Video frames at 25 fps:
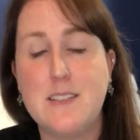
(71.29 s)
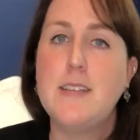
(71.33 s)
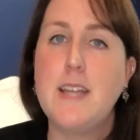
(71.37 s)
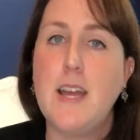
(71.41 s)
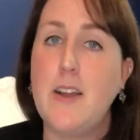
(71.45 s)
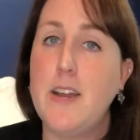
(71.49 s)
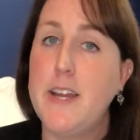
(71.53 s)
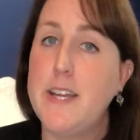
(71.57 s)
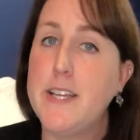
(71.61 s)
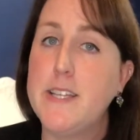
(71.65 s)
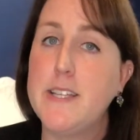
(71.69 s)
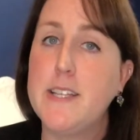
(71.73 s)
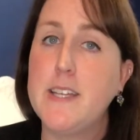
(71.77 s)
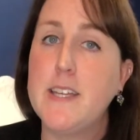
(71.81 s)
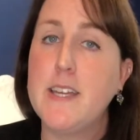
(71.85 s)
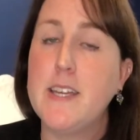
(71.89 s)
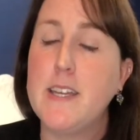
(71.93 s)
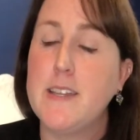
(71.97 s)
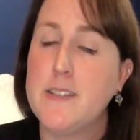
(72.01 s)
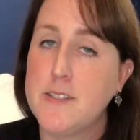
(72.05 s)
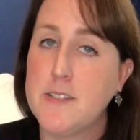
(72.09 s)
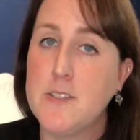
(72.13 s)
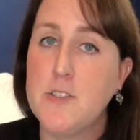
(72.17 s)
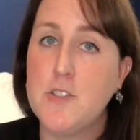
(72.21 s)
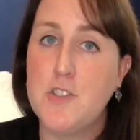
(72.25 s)
Now, editing
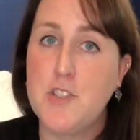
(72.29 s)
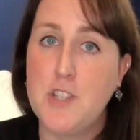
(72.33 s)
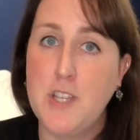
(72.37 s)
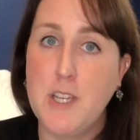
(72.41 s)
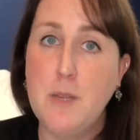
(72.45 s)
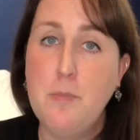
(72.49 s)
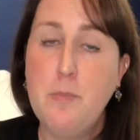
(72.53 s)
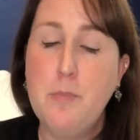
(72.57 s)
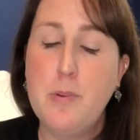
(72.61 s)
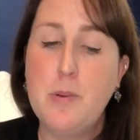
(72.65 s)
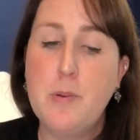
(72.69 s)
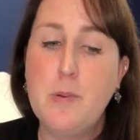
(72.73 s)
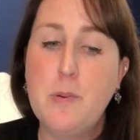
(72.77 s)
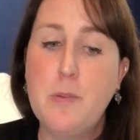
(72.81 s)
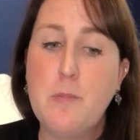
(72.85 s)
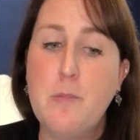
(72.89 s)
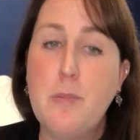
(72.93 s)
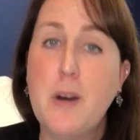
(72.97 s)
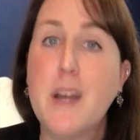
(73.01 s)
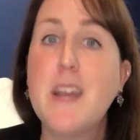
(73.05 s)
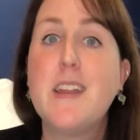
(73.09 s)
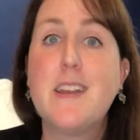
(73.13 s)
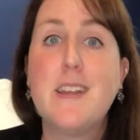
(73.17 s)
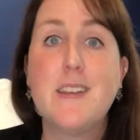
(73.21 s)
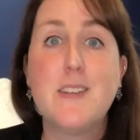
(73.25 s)
isn't cheap,
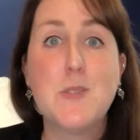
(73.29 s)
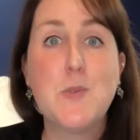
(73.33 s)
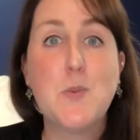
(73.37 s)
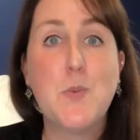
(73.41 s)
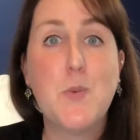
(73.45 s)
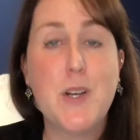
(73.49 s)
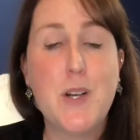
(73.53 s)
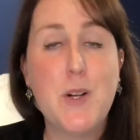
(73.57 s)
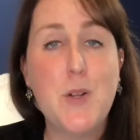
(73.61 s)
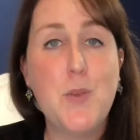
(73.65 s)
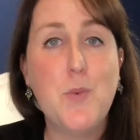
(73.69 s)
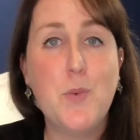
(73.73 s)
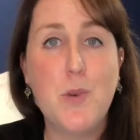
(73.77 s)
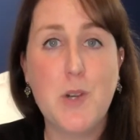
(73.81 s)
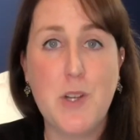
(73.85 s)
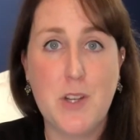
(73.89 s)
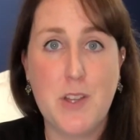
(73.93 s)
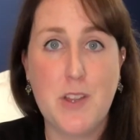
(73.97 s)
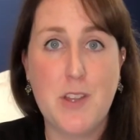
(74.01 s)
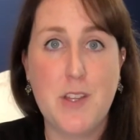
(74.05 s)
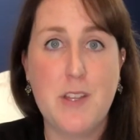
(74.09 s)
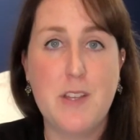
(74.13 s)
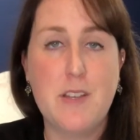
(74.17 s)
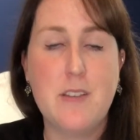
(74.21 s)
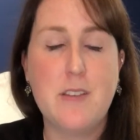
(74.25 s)
but it is well
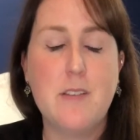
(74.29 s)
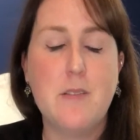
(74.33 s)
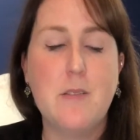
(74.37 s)
worth it.